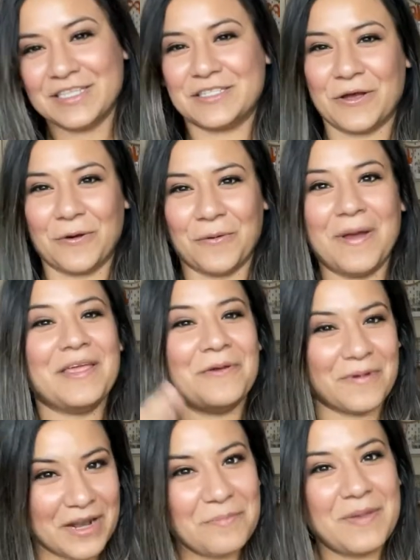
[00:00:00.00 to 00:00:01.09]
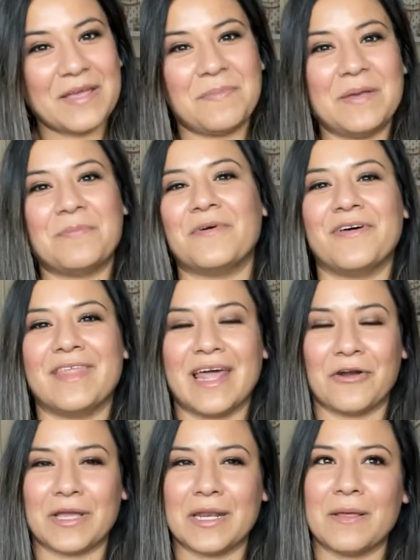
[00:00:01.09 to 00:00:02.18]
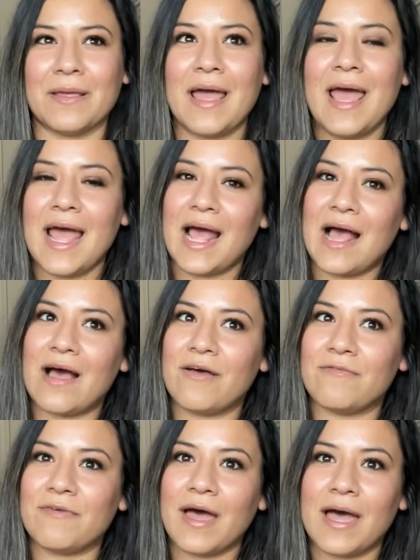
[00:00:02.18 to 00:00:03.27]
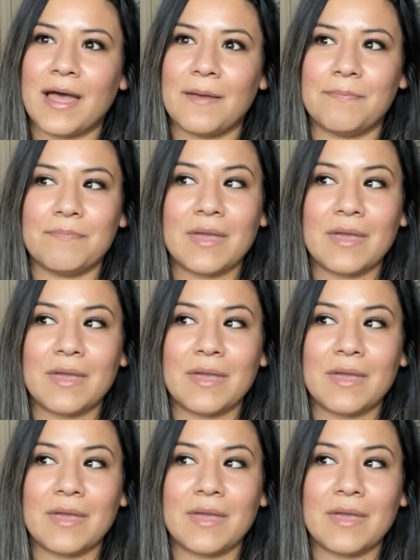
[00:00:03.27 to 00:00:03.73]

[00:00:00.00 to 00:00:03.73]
So you wanna pick people that are gonna have um,